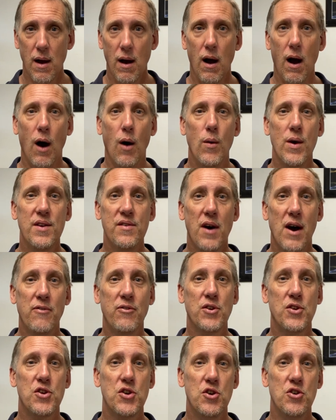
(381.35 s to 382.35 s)
Always offer
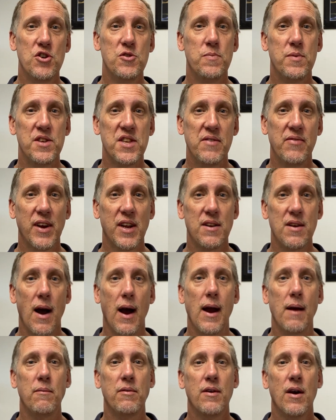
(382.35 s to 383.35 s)
2 specific
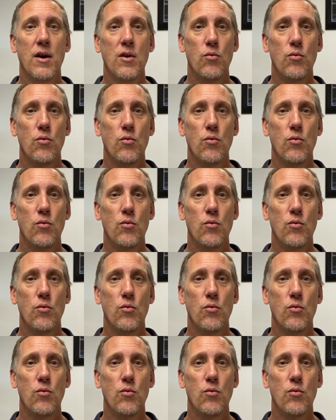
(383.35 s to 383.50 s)
times